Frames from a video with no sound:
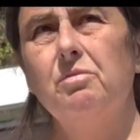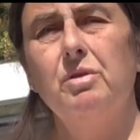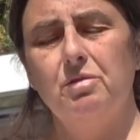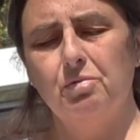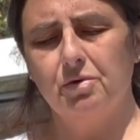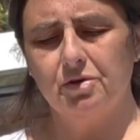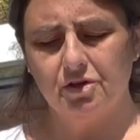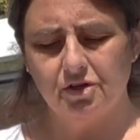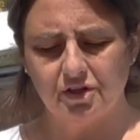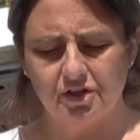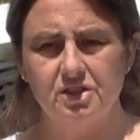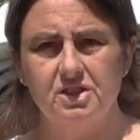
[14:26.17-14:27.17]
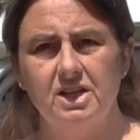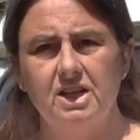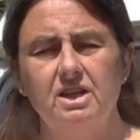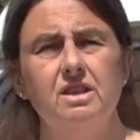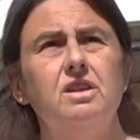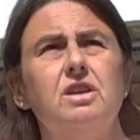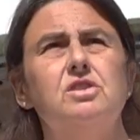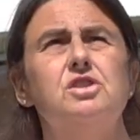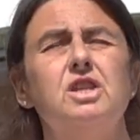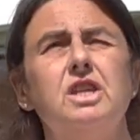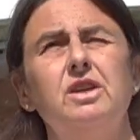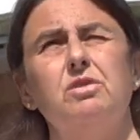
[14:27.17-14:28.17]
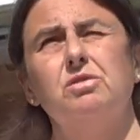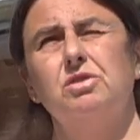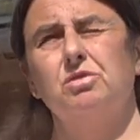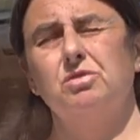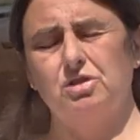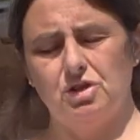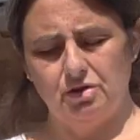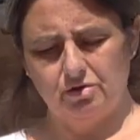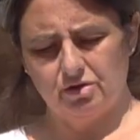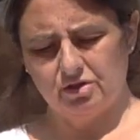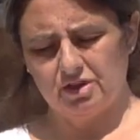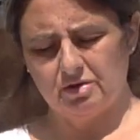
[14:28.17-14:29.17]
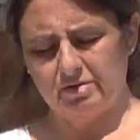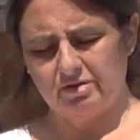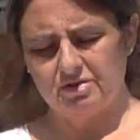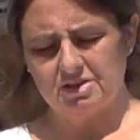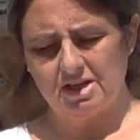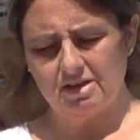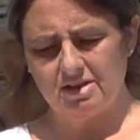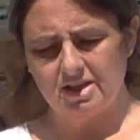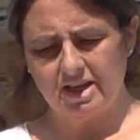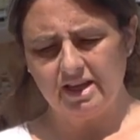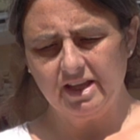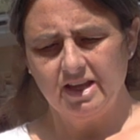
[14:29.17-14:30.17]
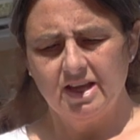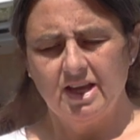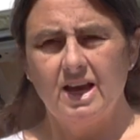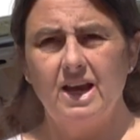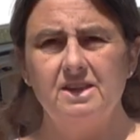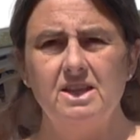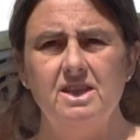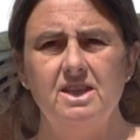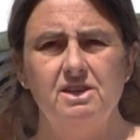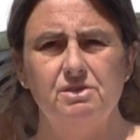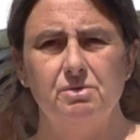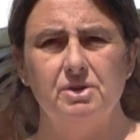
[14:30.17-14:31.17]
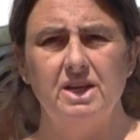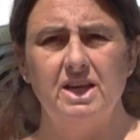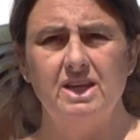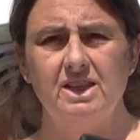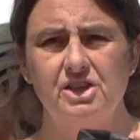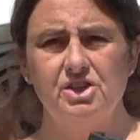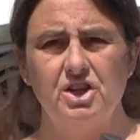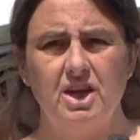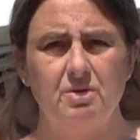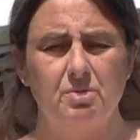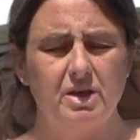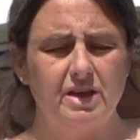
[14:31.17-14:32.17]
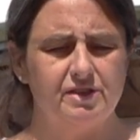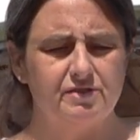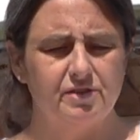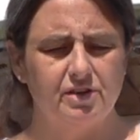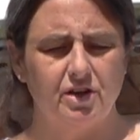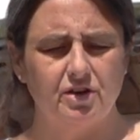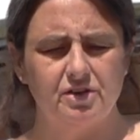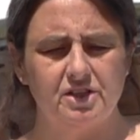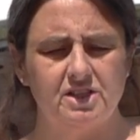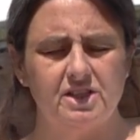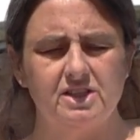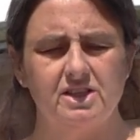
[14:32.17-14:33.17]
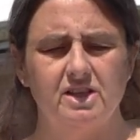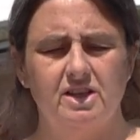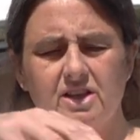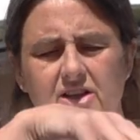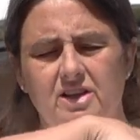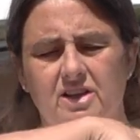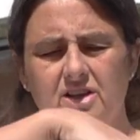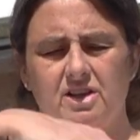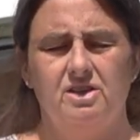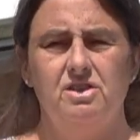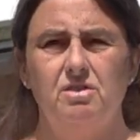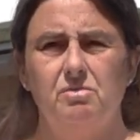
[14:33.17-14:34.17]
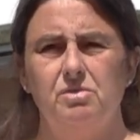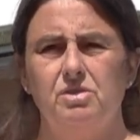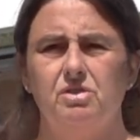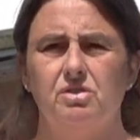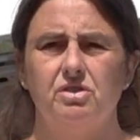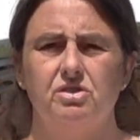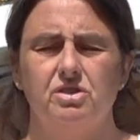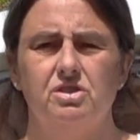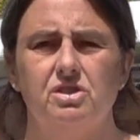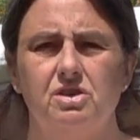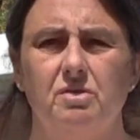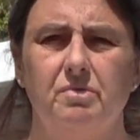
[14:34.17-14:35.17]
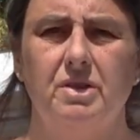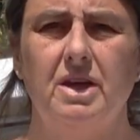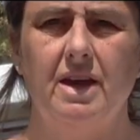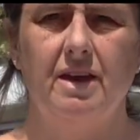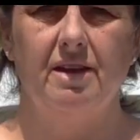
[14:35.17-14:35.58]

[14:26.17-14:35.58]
with one hook underneath usually, or two hooks coming off the same thing. And then this one here, this shape, is for harnesses, so it would have gone across the top there,